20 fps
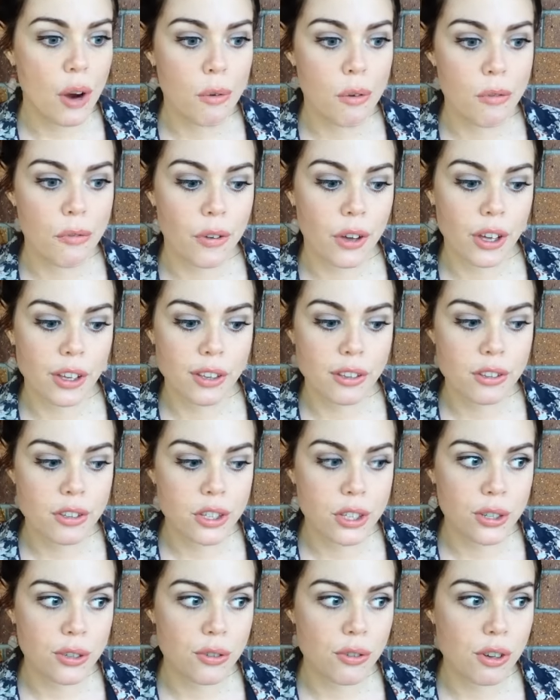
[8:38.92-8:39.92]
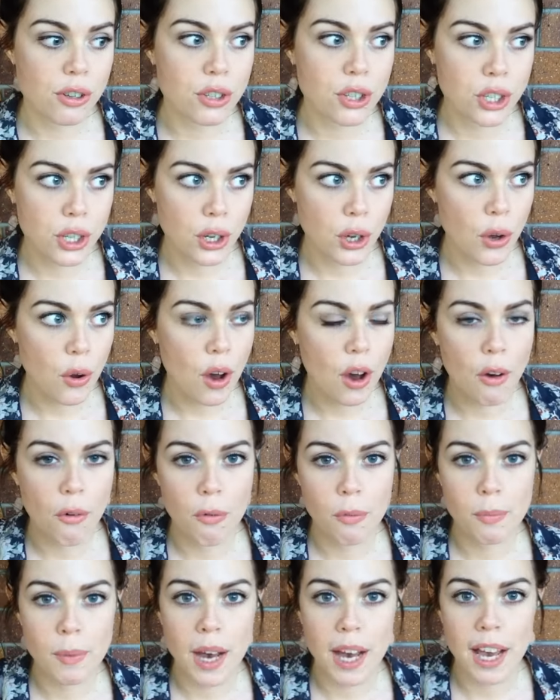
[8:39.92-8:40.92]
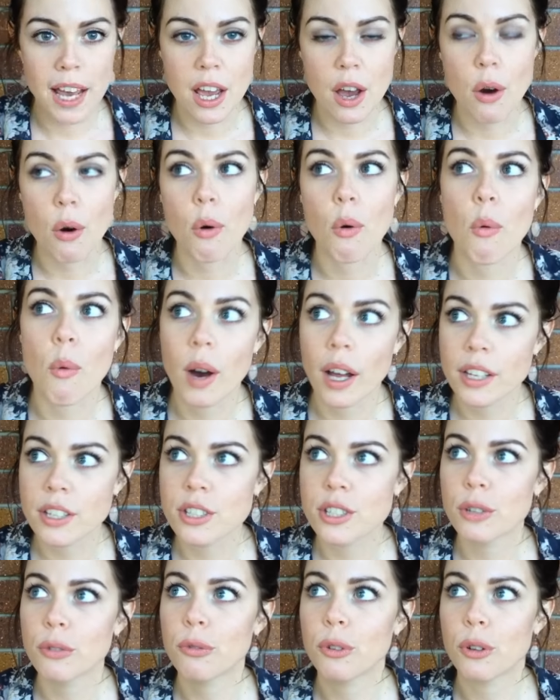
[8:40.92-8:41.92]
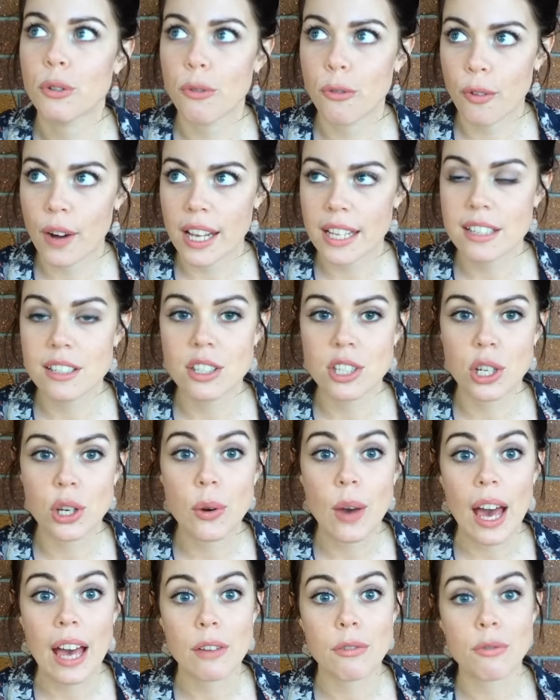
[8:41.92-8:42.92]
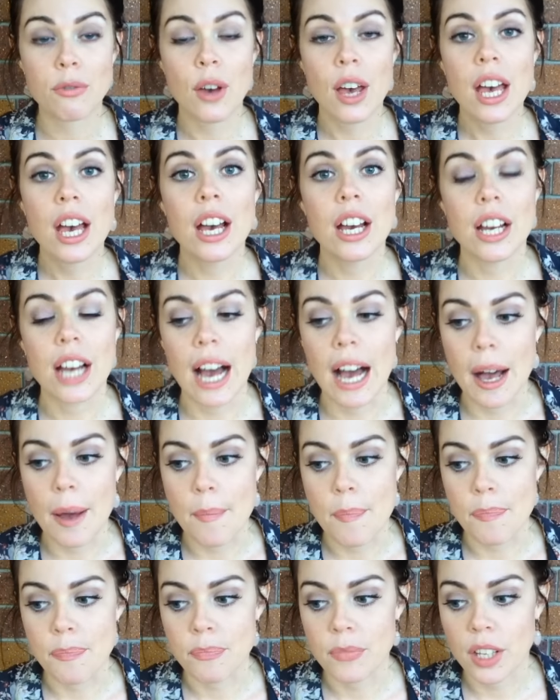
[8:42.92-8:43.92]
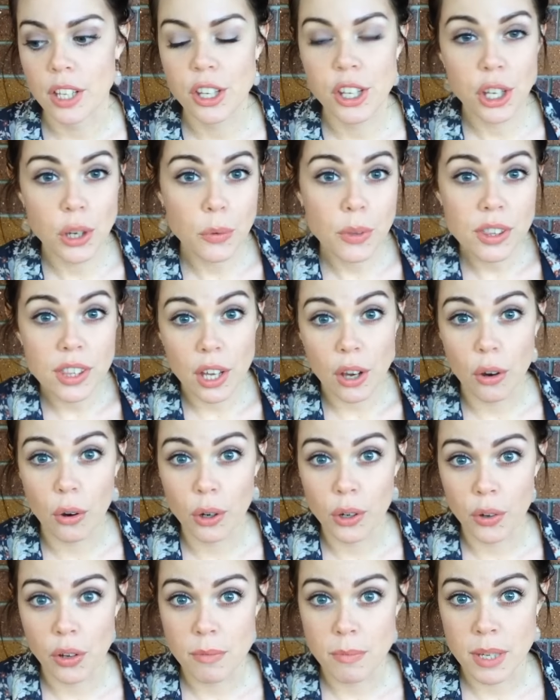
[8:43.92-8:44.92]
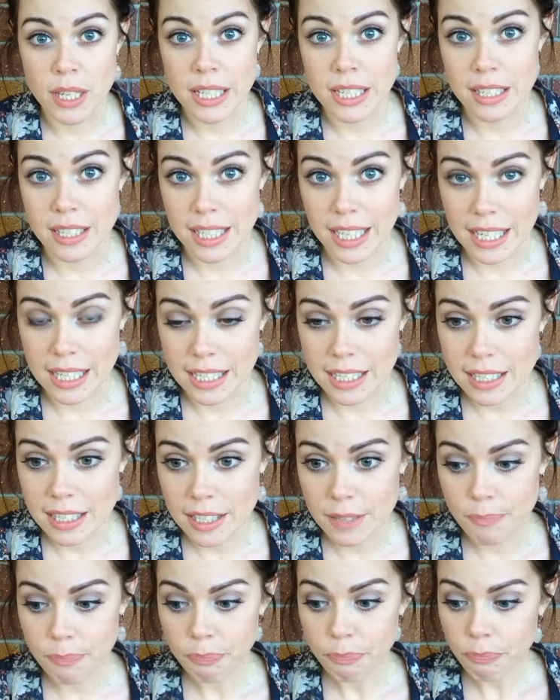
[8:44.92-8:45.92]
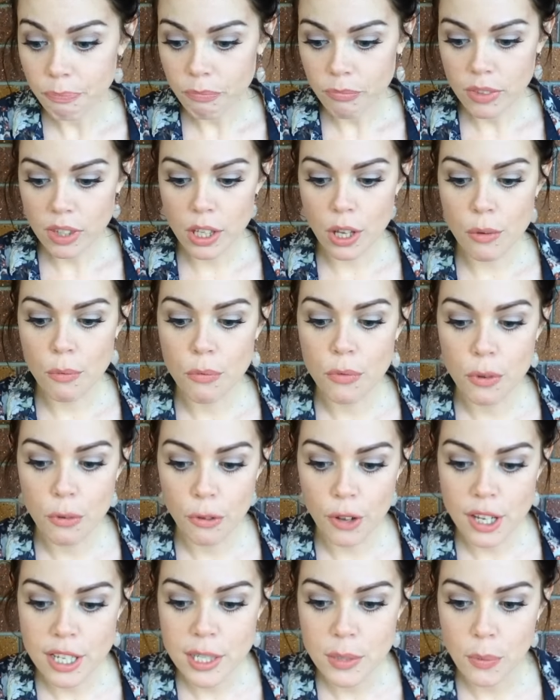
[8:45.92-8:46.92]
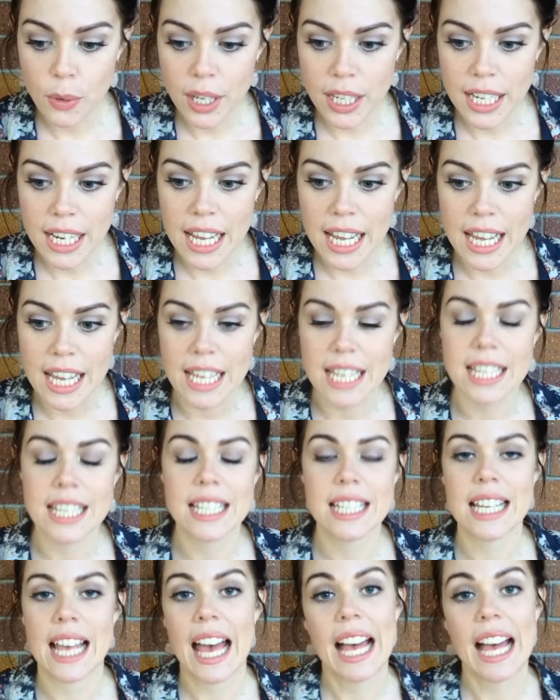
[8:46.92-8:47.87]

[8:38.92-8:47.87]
refer you to two of my wonderful friends who have um, cured their autoimmune diseases. The first one is